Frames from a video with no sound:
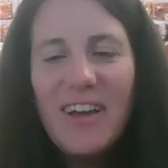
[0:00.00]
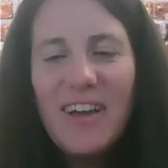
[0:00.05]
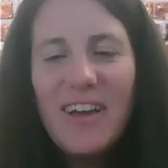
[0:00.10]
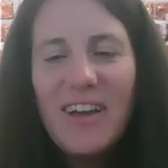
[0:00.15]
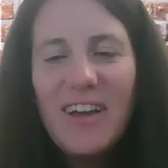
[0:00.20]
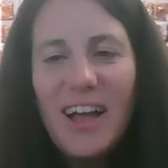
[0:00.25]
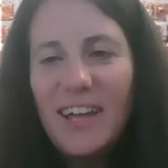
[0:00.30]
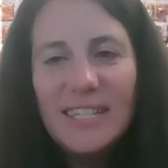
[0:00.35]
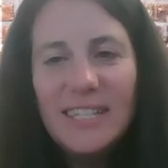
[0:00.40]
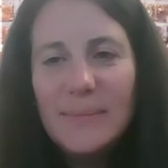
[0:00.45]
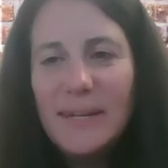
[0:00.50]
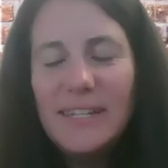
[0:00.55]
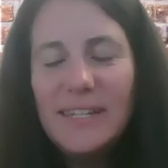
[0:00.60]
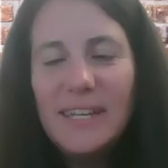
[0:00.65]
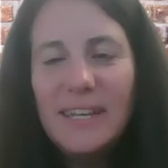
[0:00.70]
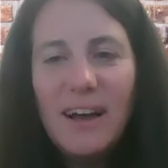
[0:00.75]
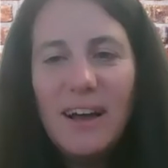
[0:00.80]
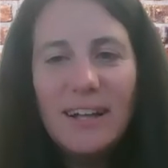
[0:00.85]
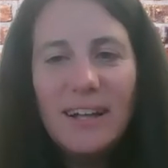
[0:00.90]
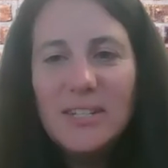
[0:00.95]

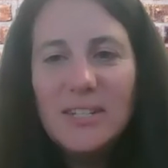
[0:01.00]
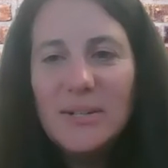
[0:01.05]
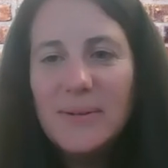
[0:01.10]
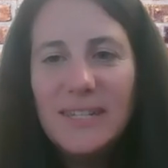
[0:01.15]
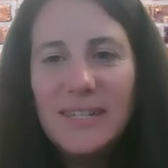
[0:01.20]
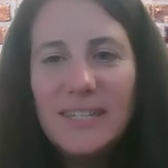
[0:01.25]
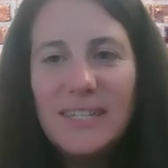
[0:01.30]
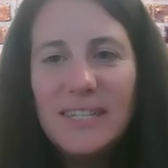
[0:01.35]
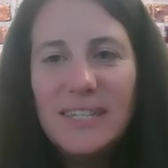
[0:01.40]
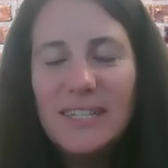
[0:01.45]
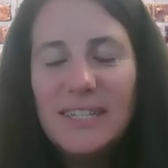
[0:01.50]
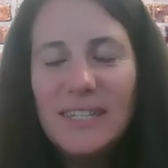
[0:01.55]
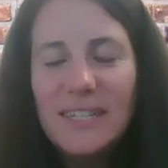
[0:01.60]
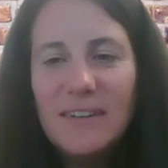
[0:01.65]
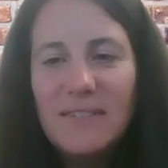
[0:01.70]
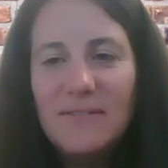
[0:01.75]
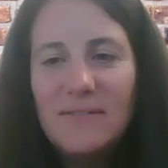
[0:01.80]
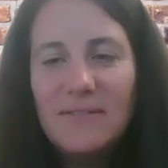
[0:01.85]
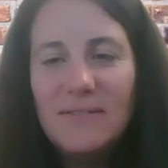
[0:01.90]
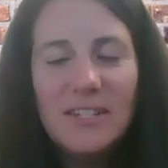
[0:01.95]
unexpected consequences
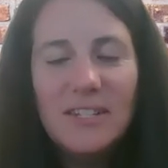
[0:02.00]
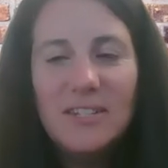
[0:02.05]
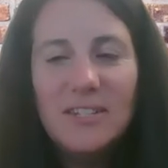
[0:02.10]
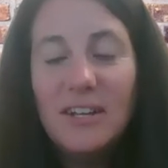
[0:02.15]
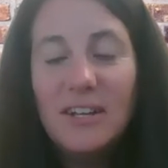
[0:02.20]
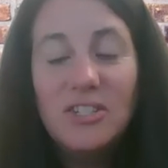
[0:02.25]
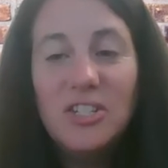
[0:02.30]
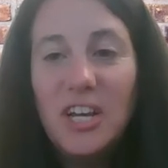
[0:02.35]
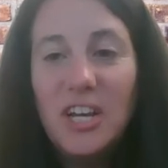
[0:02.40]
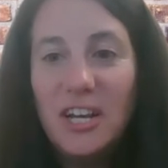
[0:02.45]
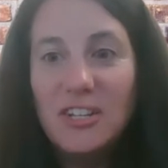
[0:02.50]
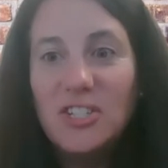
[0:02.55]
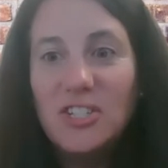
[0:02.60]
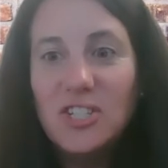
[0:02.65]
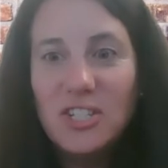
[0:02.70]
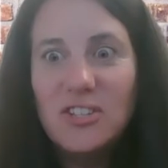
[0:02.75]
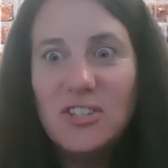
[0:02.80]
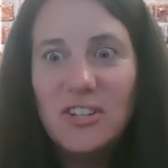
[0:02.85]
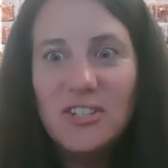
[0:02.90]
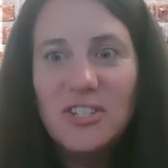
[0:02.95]
of such a change
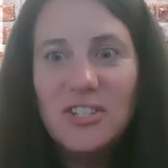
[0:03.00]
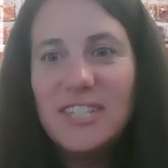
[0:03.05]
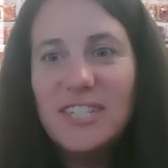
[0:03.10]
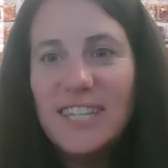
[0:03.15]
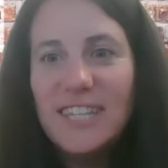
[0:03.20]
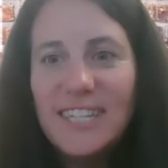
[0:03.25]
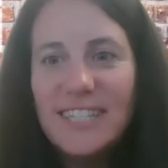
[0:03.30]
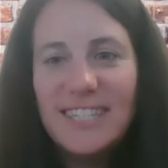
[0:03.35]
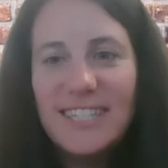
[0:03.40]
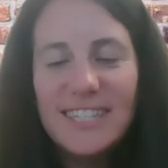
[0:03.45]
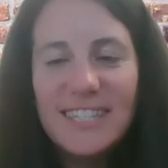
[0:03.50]
as large as this?